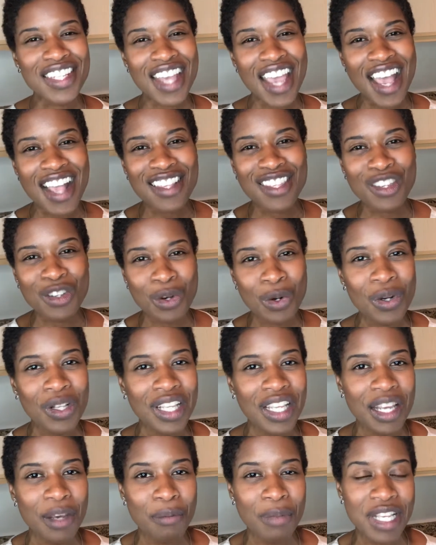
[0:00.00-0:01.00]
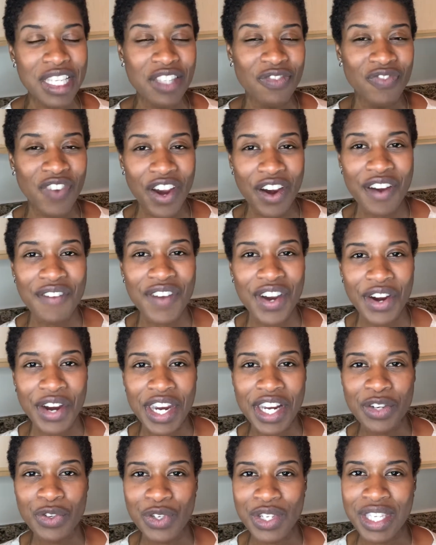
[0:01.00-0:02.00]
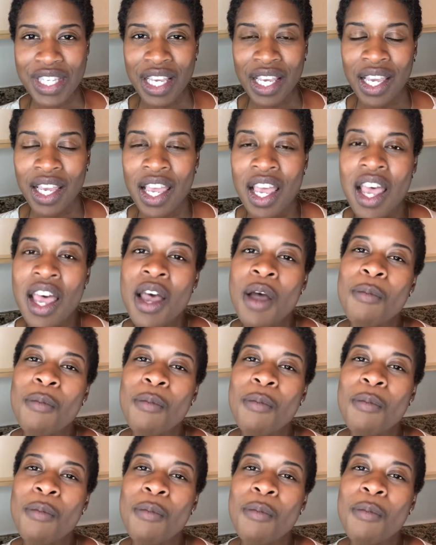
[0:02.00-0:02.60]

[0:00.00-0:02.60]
a chance google it but it's very very interesting